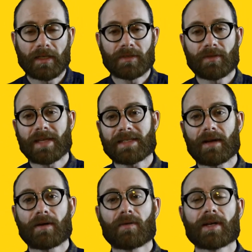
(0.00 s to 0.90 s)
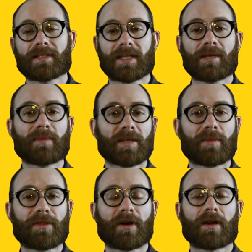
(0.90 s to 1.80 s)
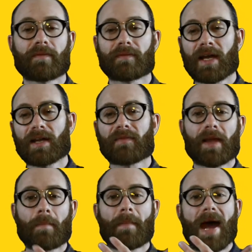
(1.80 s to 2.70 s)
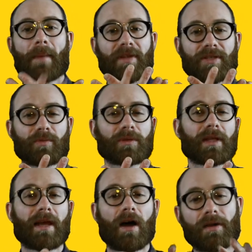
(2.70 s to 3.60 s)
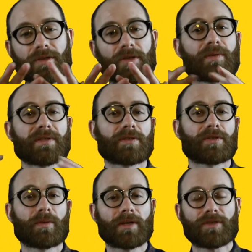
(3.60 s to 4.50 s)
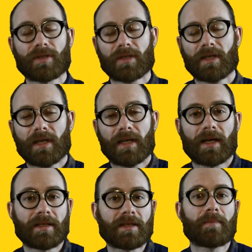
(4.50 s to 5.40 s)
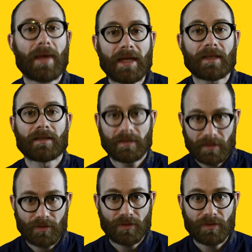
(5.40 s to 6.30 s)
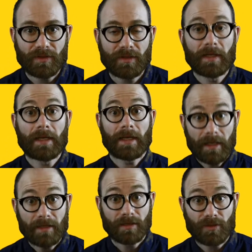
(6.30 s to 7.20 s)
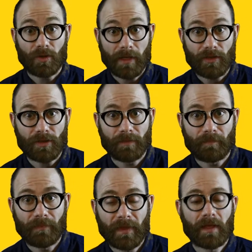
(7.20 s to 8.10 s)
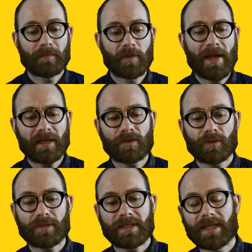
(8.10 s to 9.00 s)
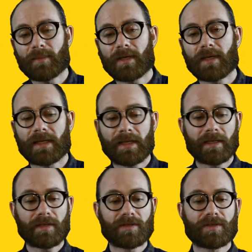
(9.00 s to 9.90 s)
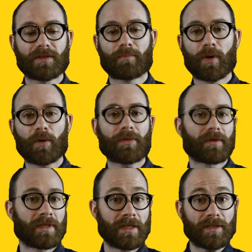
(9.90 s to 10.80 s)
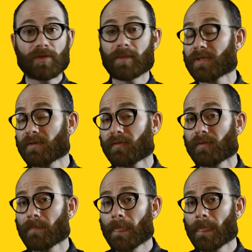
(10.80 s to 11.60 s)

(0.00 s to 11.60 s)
So that's how a schema can be thought of, kind of like a map that you would lay onto a situation to make decisions in a situation. Demand control schema is both descriptive